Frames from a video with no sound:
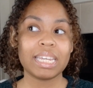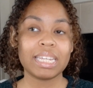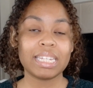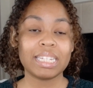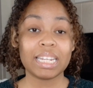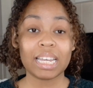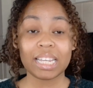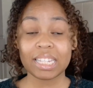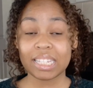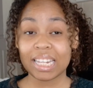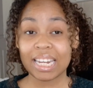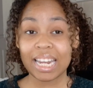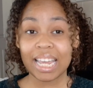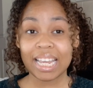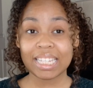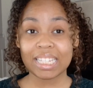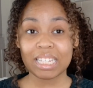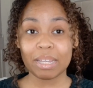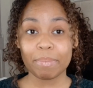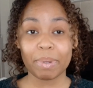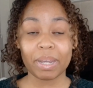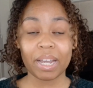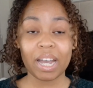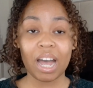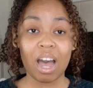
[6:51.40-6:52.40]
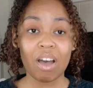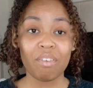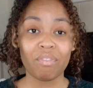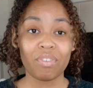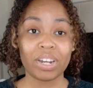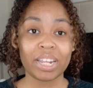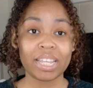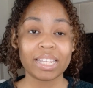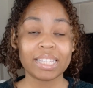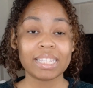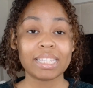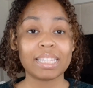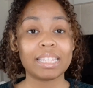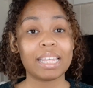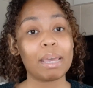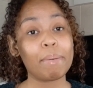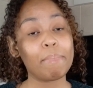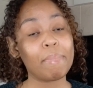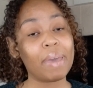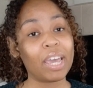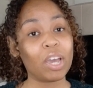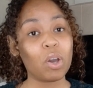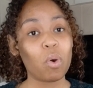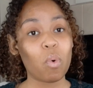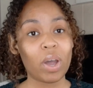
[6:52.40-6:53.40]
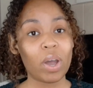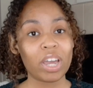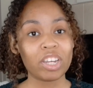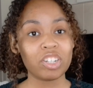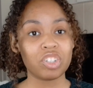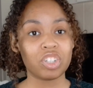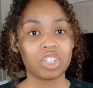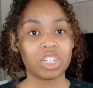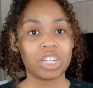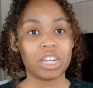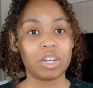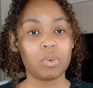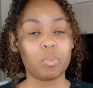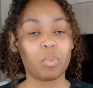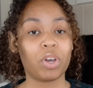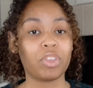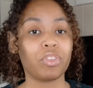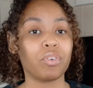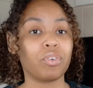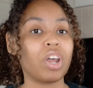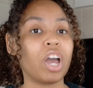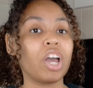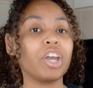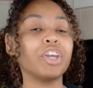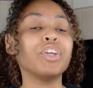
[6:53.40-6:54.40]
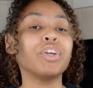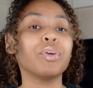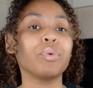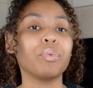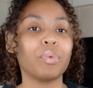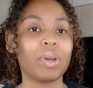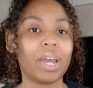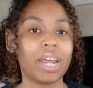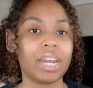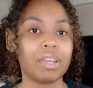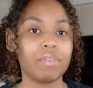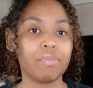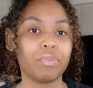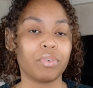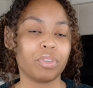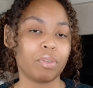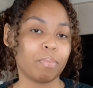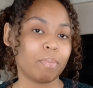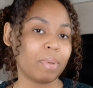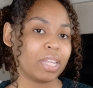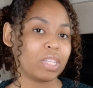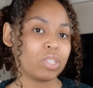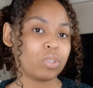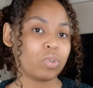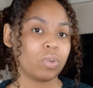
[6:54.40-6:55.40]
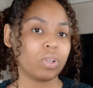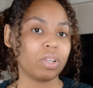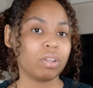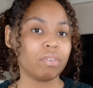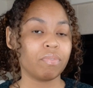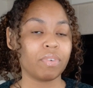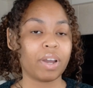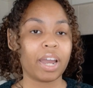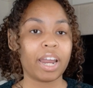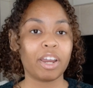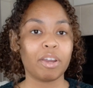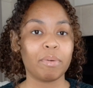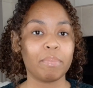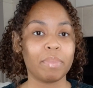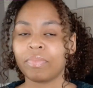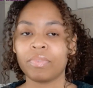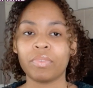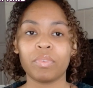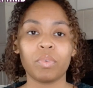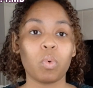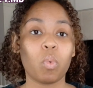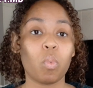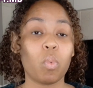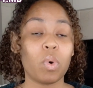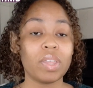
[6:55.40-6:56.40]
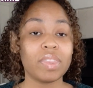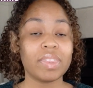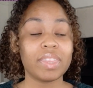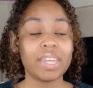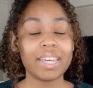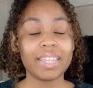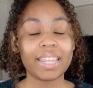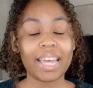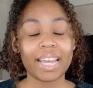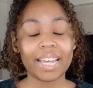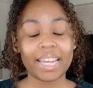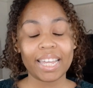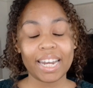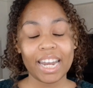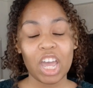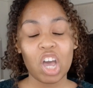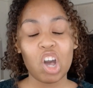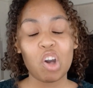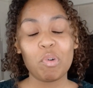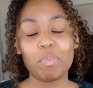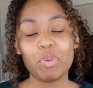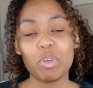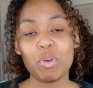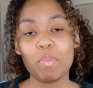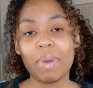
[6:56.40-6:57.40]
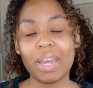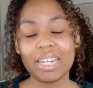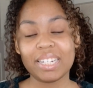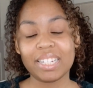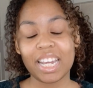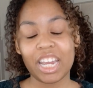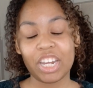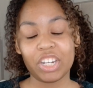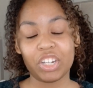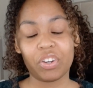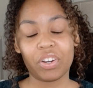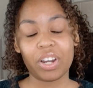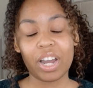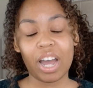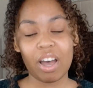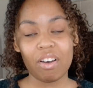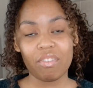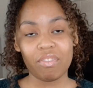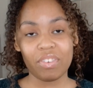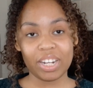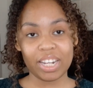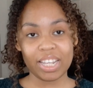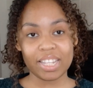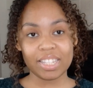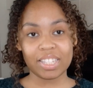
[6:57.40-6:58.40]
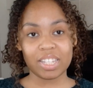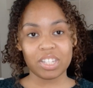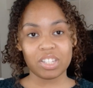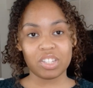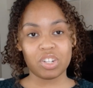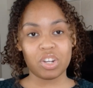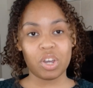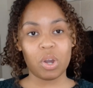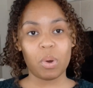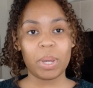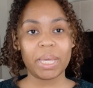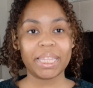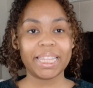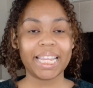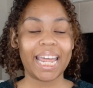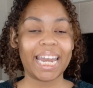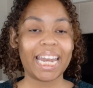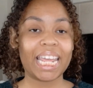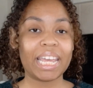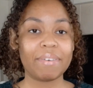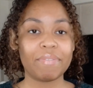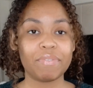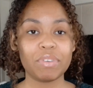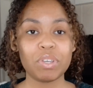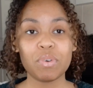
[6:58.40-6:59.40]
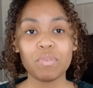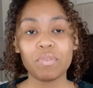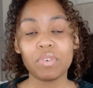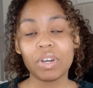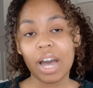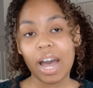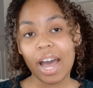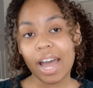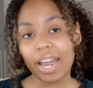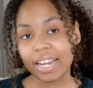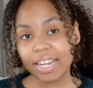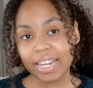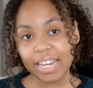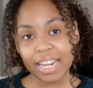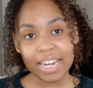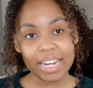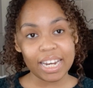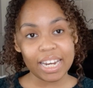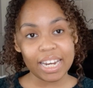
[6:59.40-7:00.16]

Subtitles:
doesn't exhibit confidence, they may question whether or not you're ready for the med school environment. One thing that can help you maintain your confidence is knowing that if you've gotten an